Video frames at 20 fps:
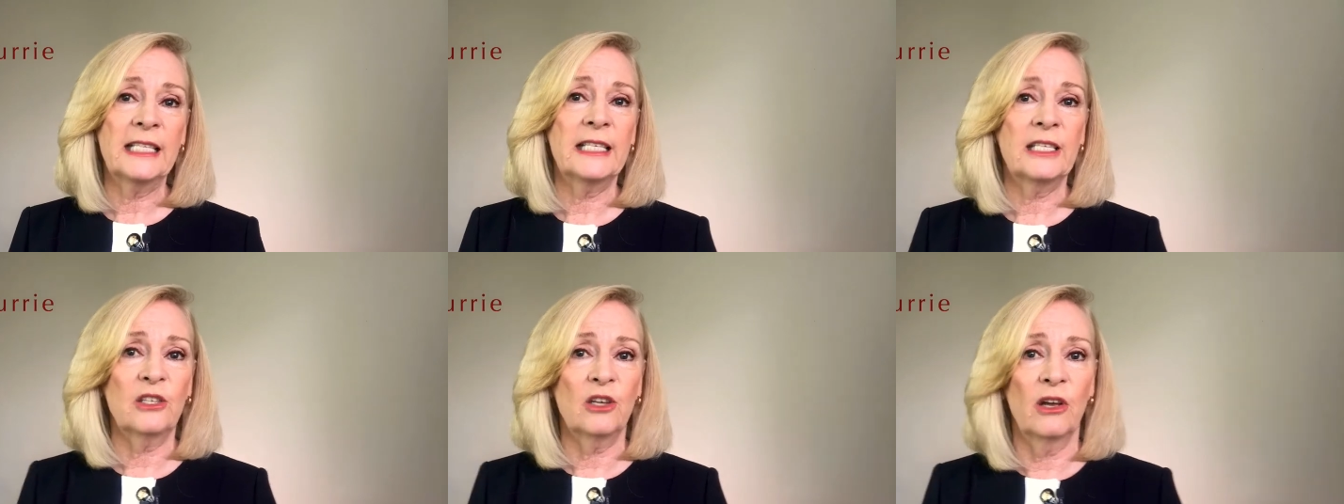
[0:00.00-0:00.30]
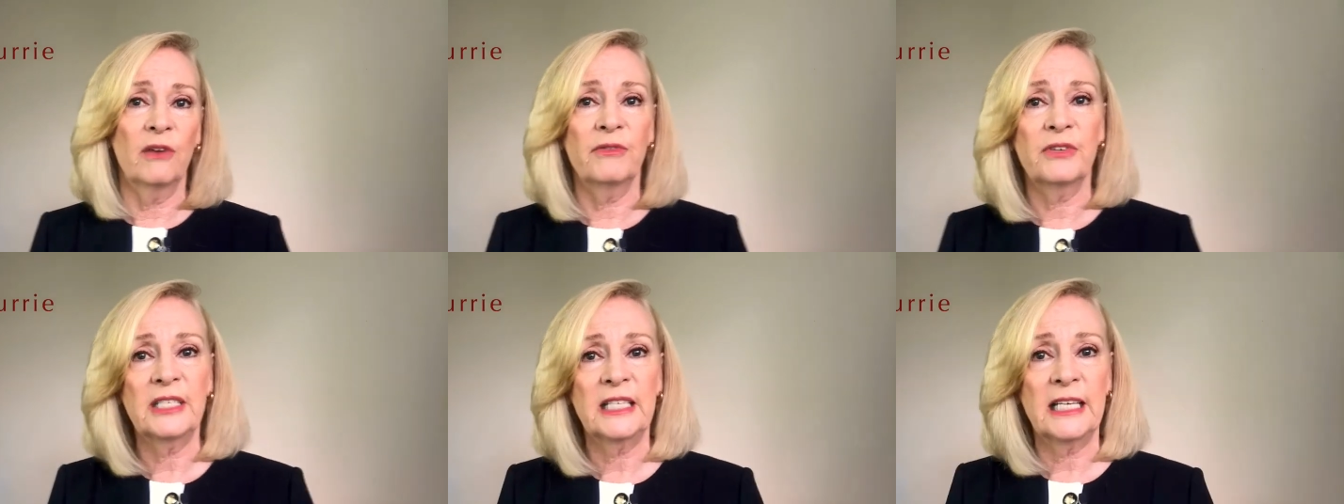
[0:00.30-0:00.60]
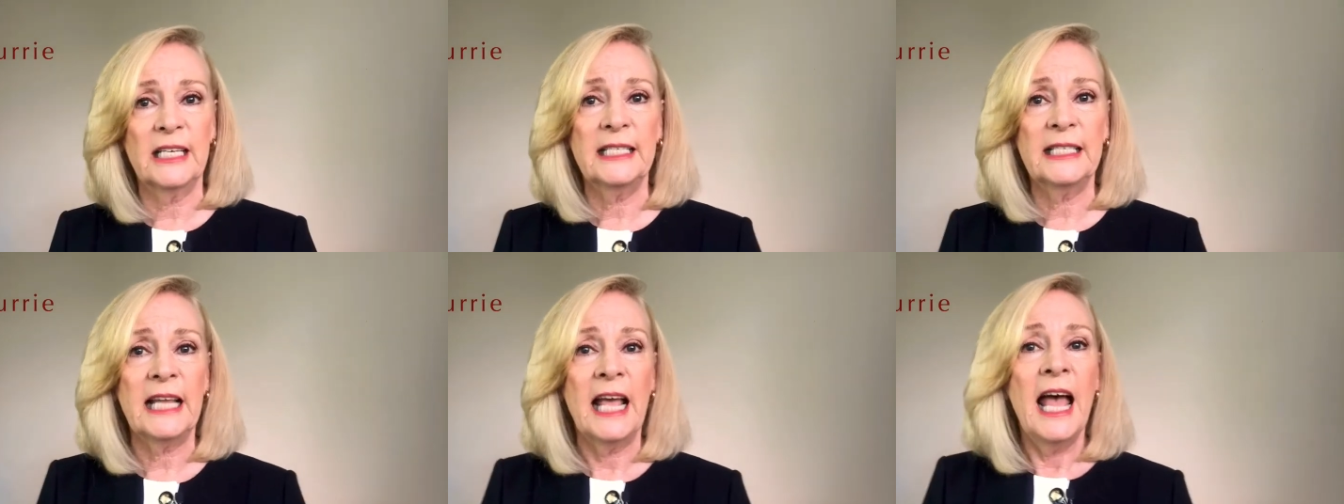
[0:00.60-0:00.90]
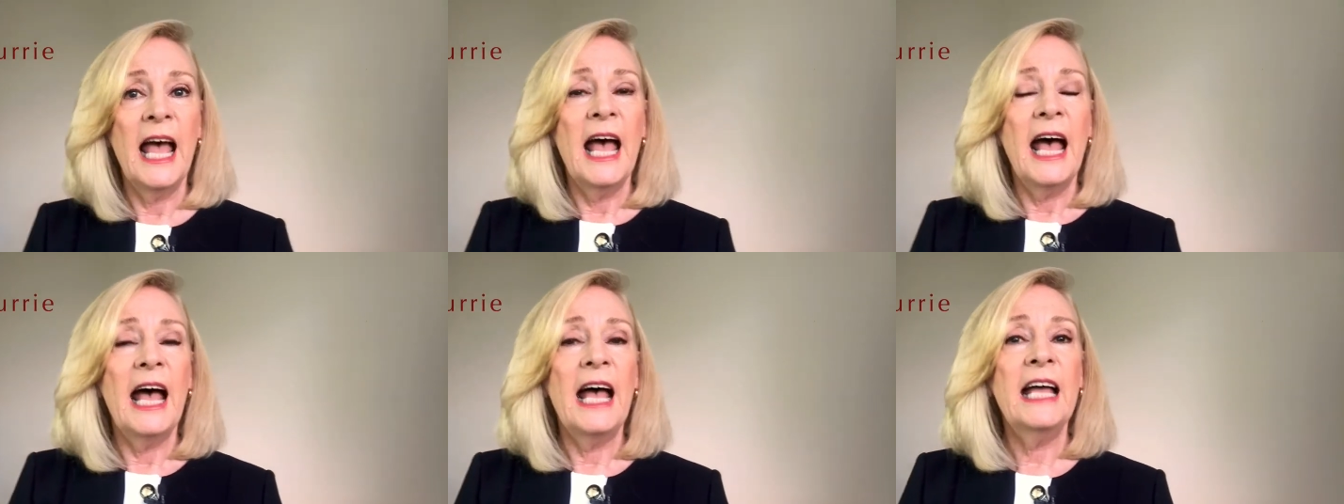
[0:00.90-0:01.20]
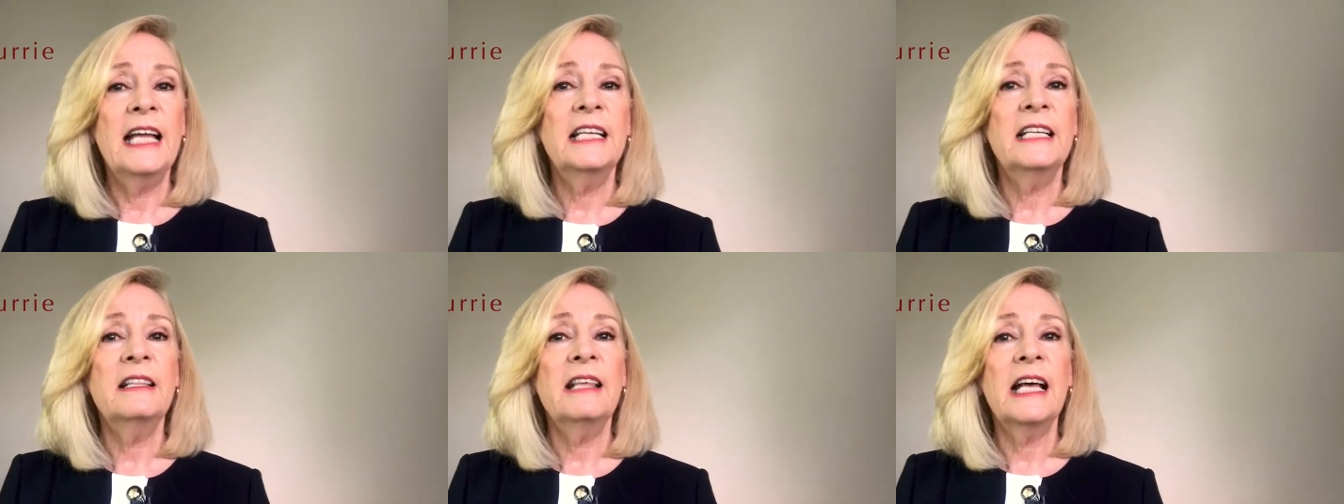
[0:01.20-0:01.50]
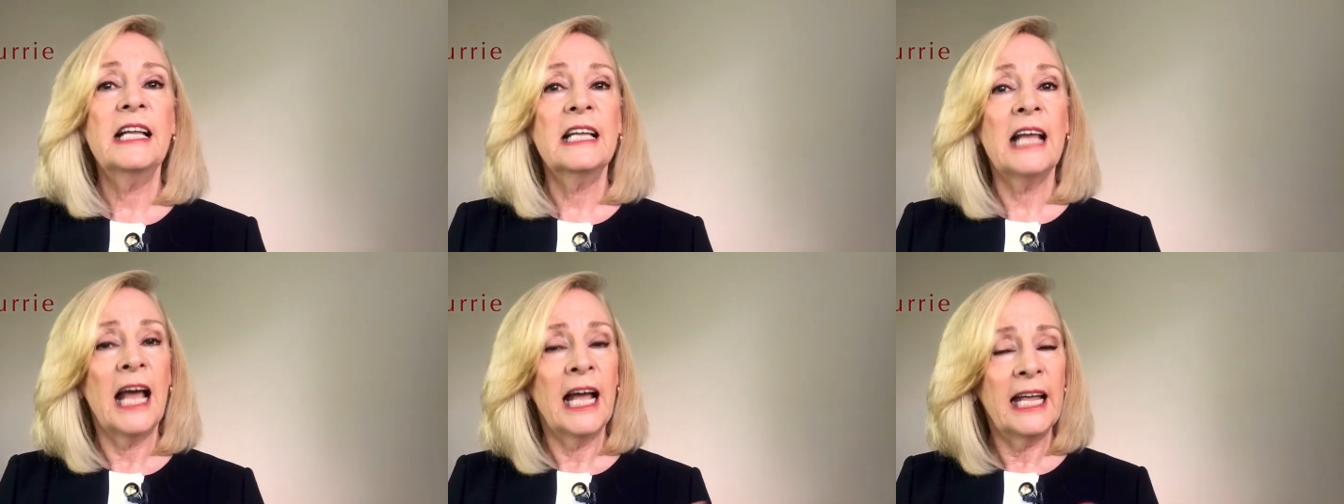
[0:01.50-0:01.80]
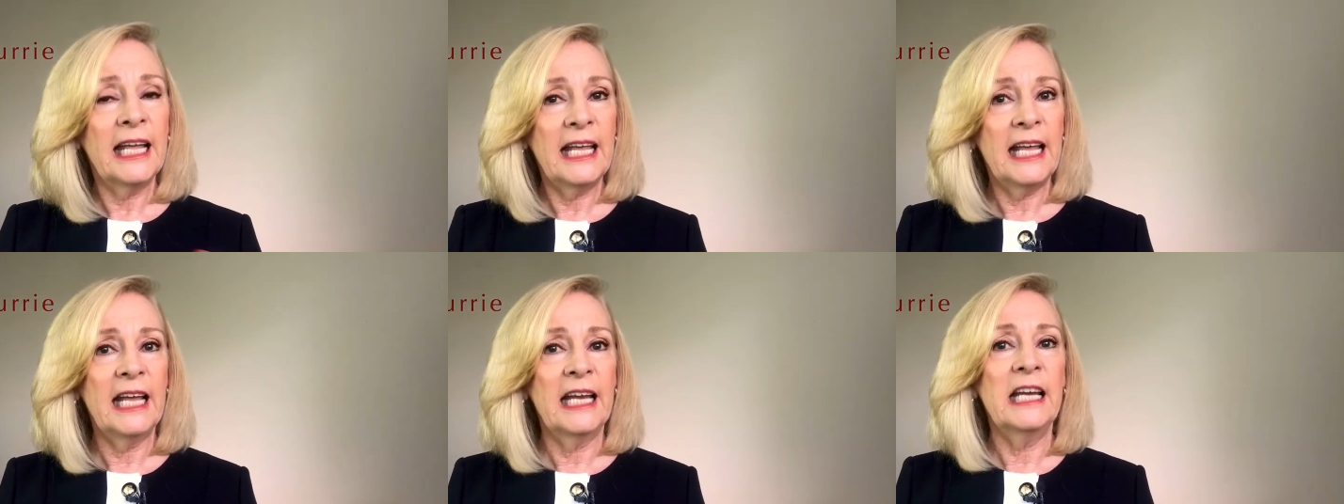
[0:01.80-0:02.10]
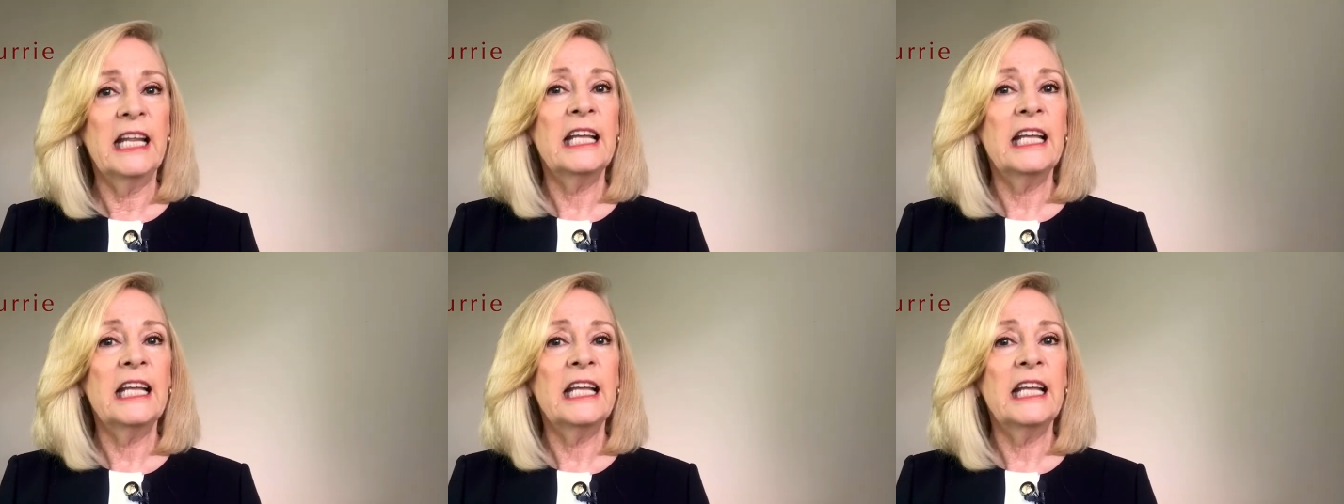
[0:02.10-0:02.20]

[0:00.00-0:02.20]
services, and that again